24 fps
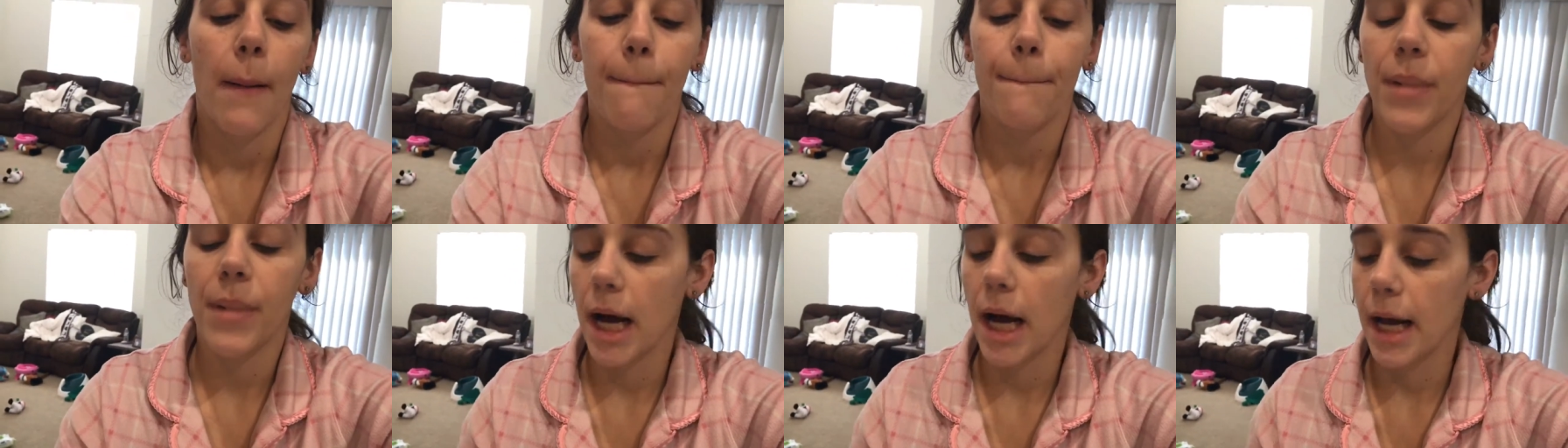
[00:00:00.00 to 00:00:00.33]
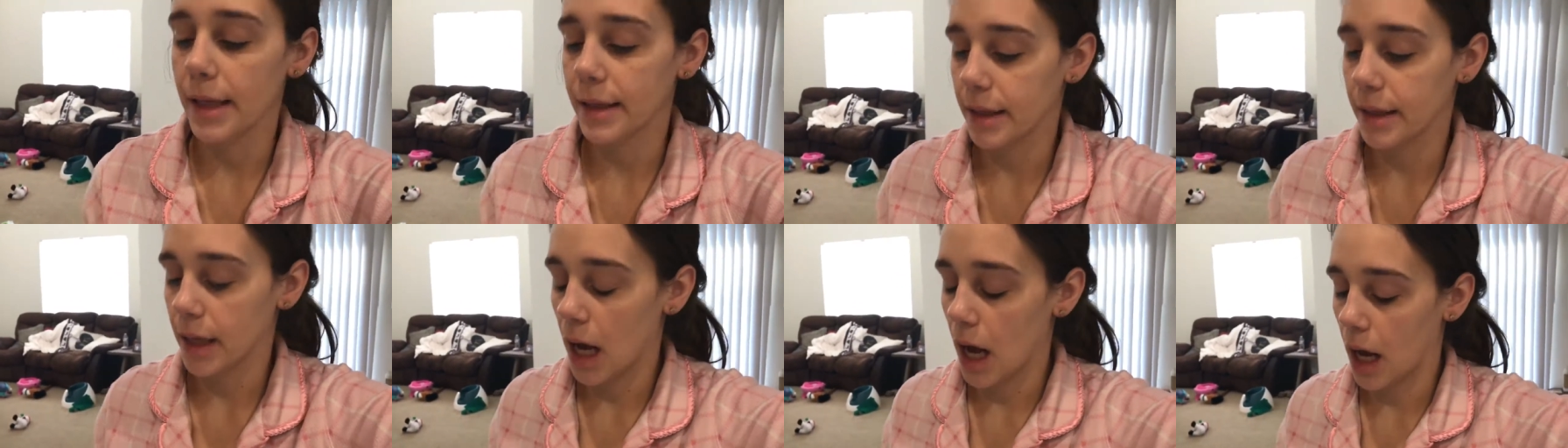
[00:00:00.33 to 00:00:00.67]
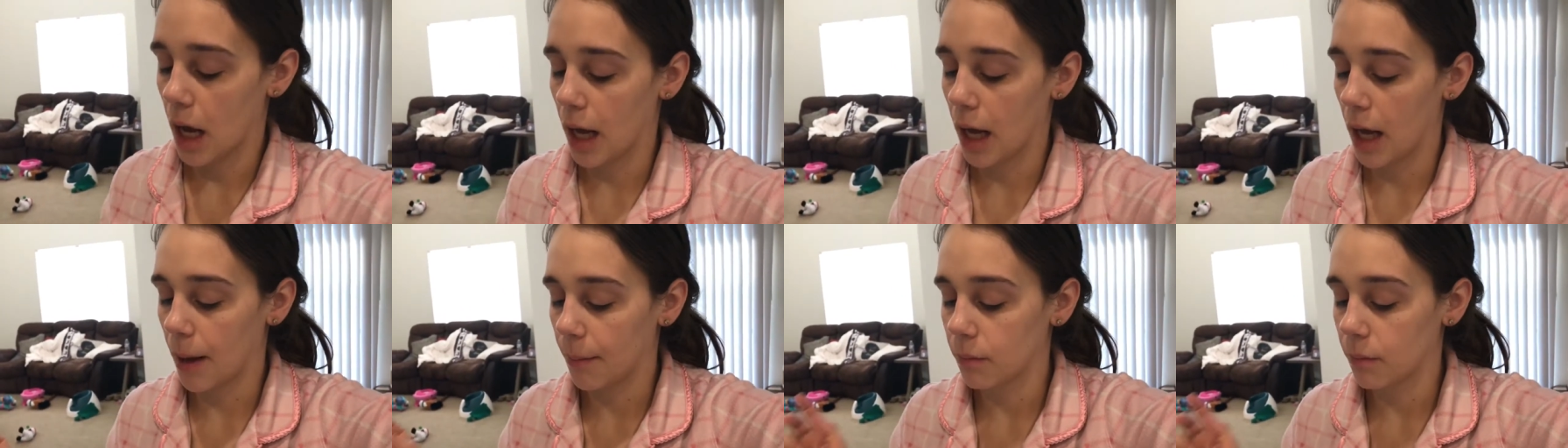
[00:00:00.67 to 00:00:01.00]
But
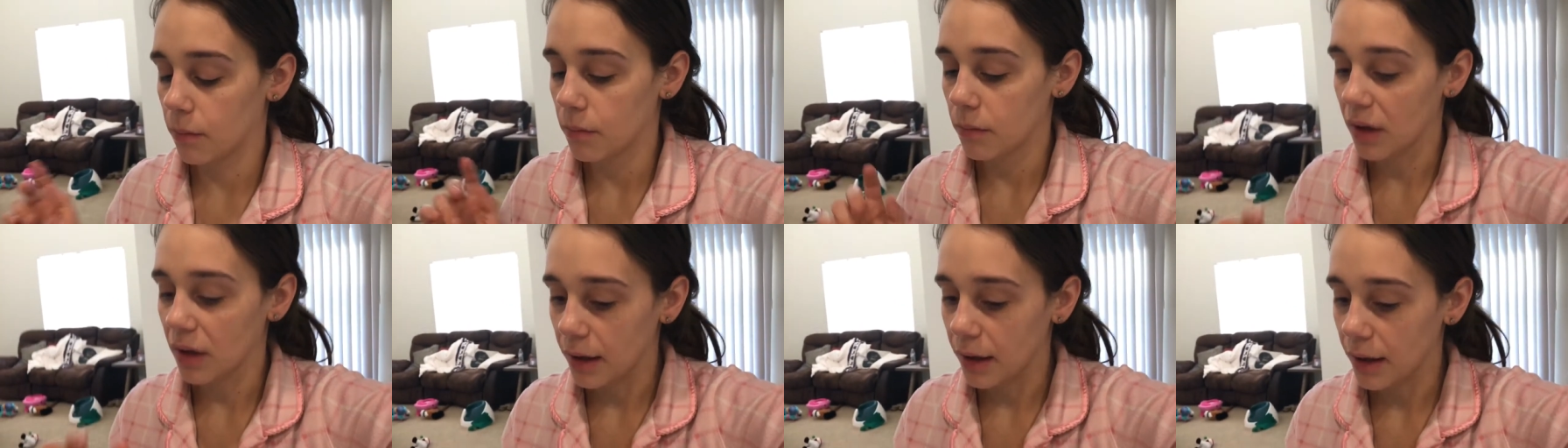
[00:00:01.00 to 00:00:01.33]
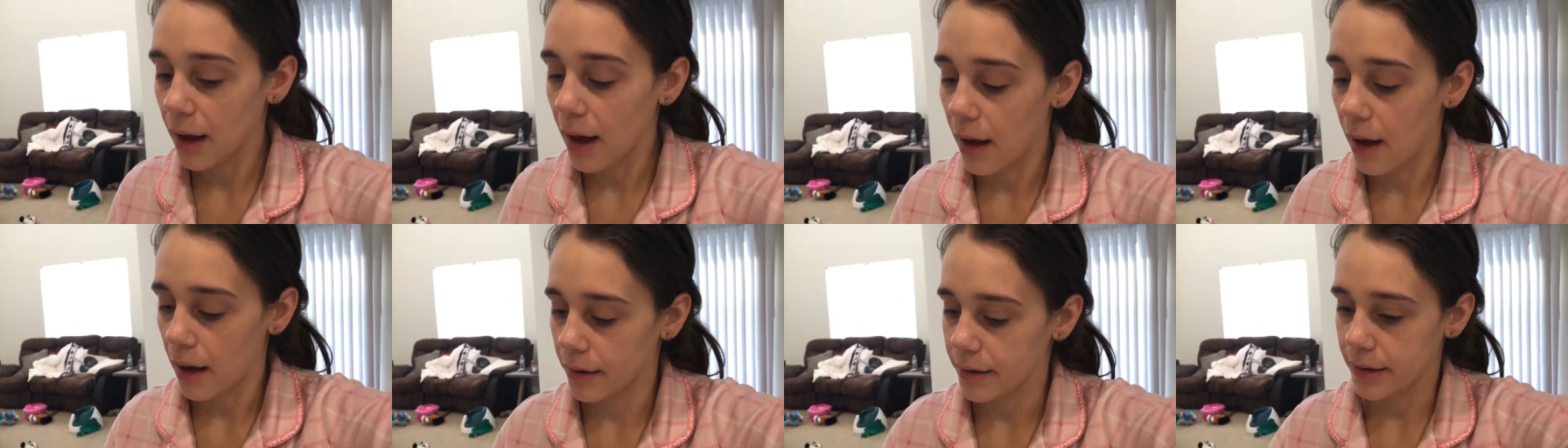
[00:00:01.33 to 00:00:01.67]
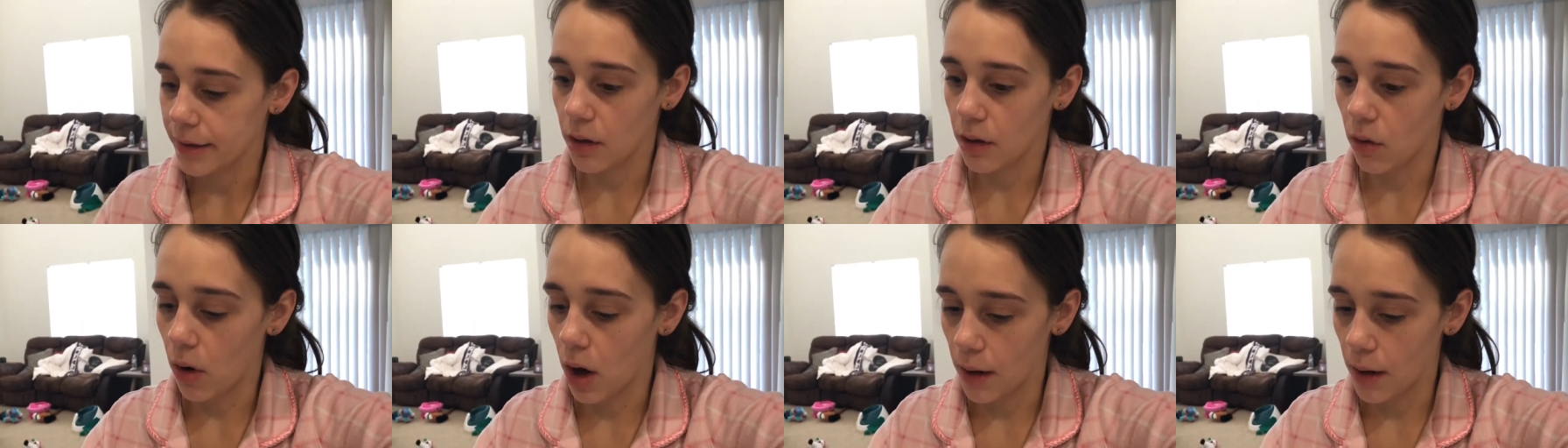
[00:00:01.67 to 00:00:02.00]
um yeah
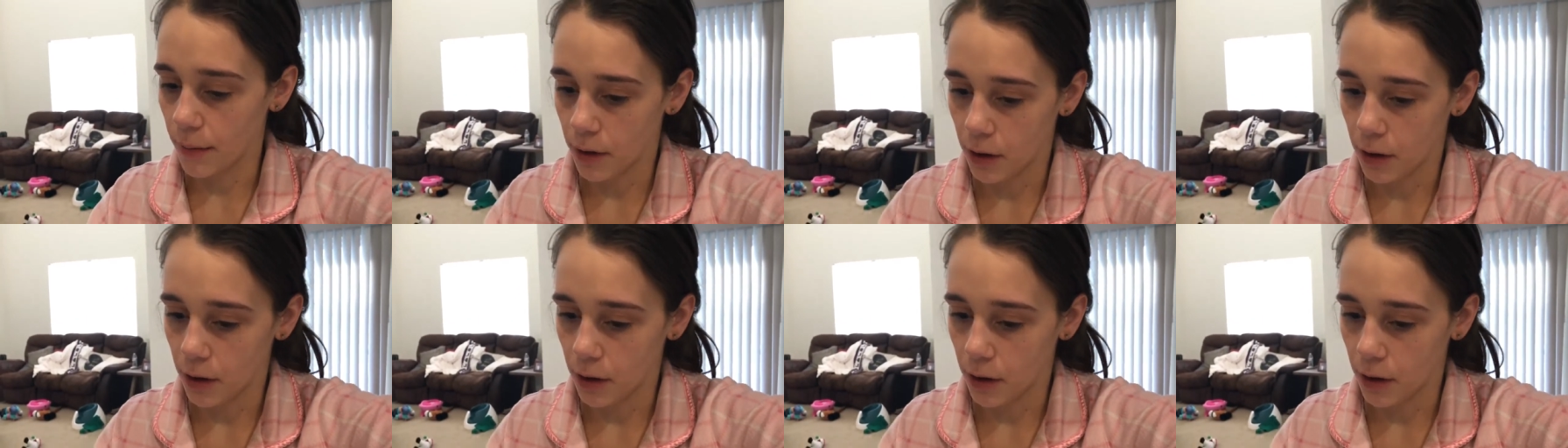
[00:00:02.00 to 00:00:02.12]
so I'm